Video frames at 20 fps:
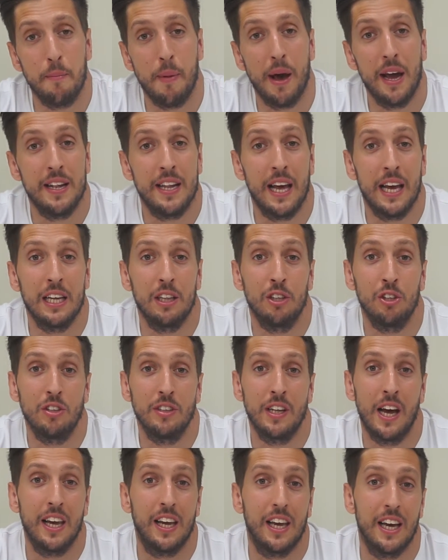my diet looked
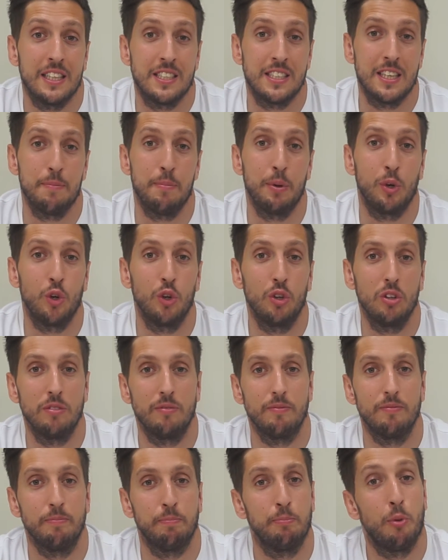like a
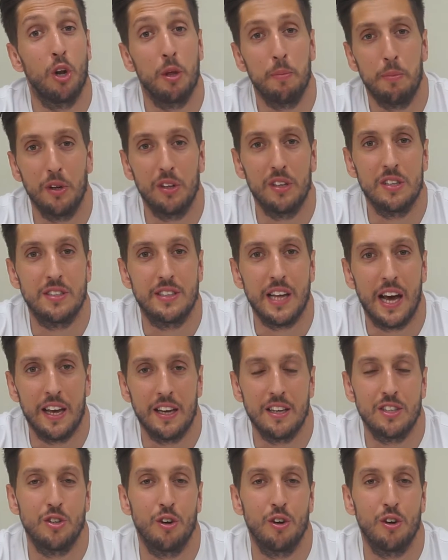typical bodybuilder's diet.